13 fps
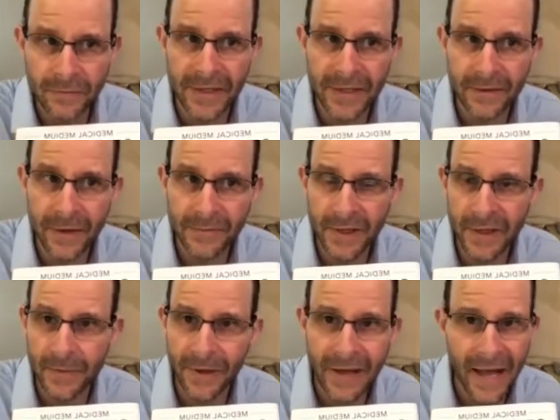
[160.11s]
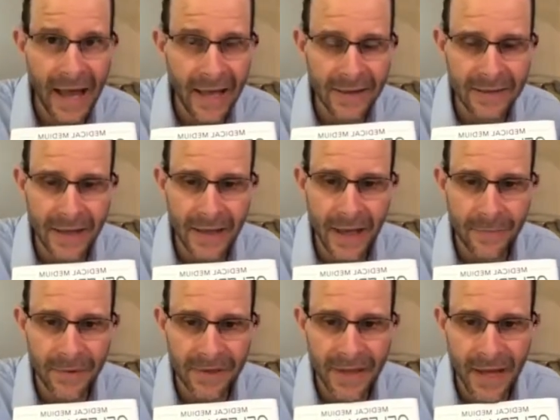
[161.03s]
Like, I'm talking about acne.
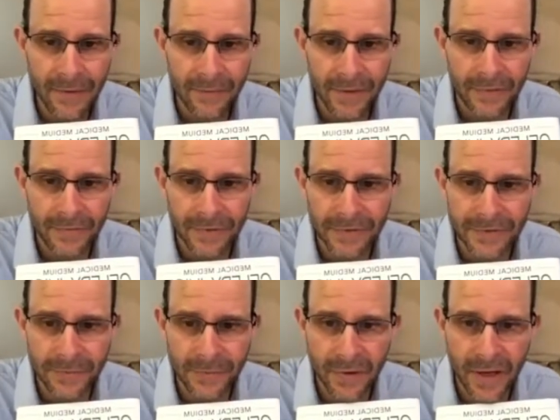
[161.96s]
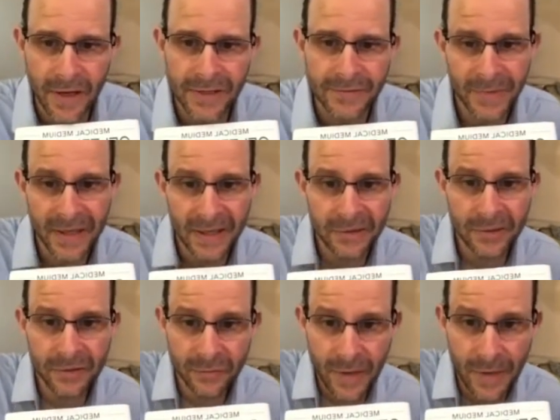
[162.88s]
How about that one for a surprise? Being
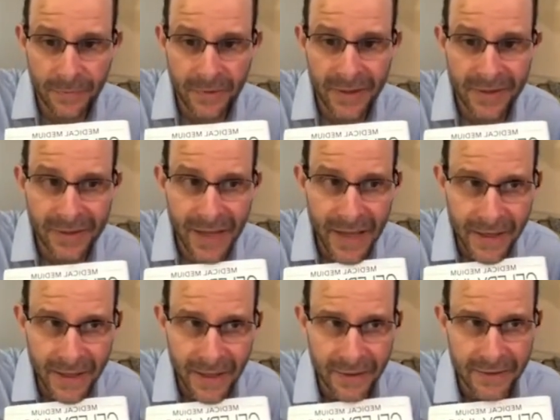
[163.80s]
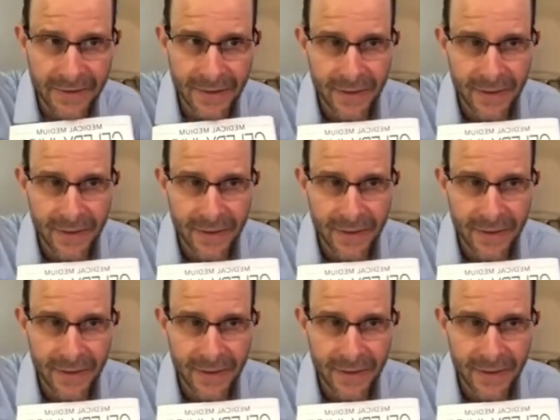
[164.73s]
strep related.